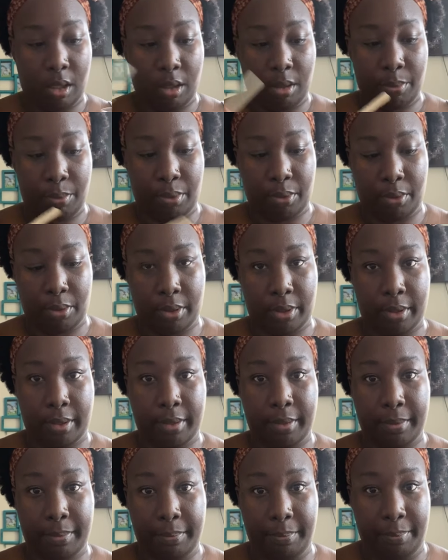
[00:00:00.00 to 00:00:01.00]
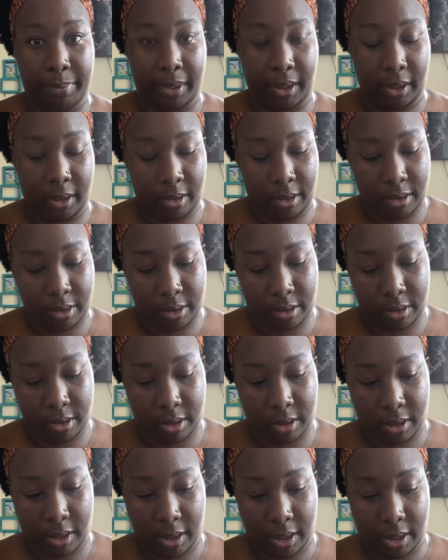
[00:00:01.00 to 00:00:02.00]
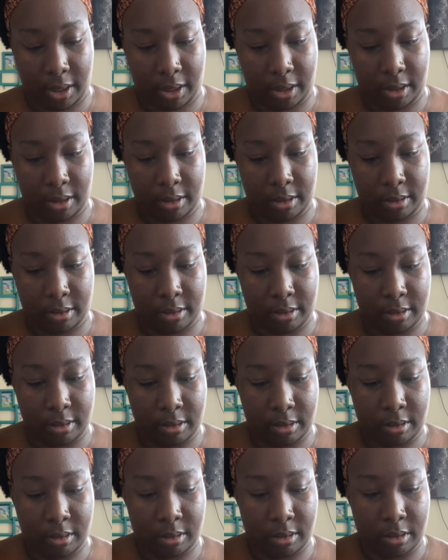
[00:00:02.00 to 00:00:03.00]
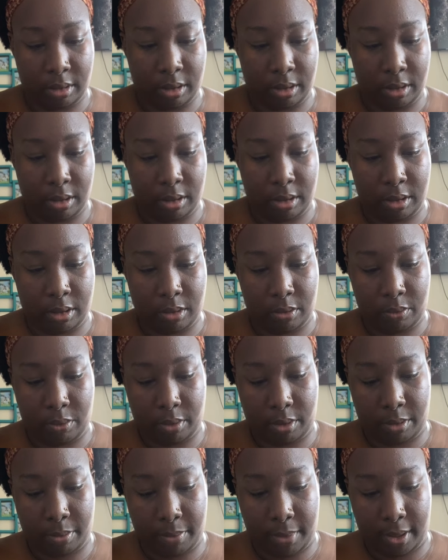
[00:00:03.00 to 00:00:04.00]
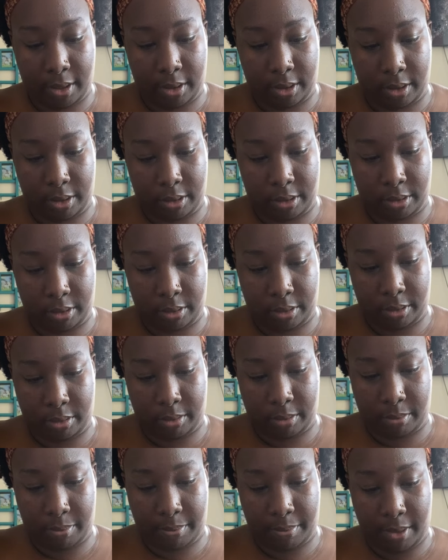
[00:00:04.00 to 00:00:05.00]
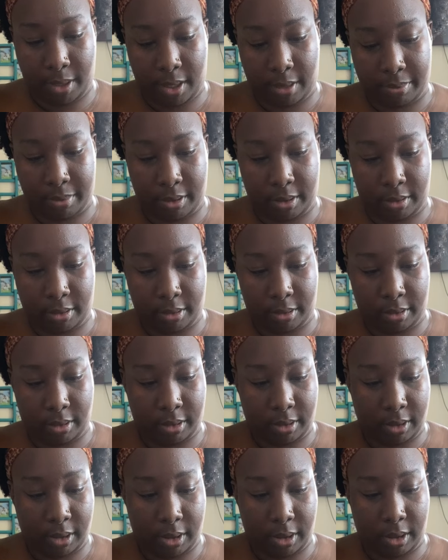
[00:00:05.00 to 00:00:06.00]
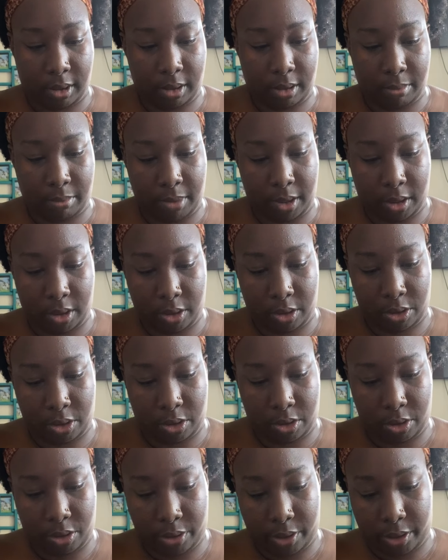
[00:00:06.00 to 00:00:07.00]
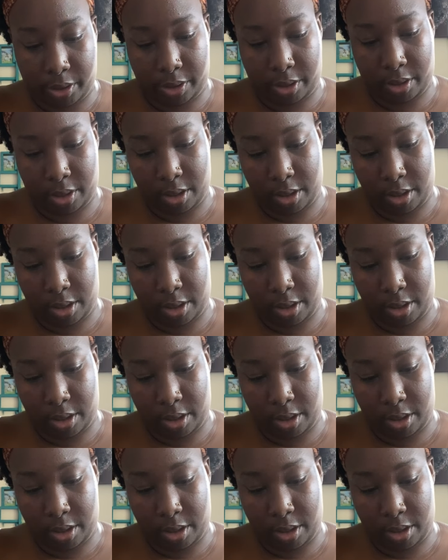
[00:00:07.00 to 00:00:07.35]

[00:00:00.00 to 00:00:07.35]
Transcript: Pour B into A with my little popsicle stick, making sure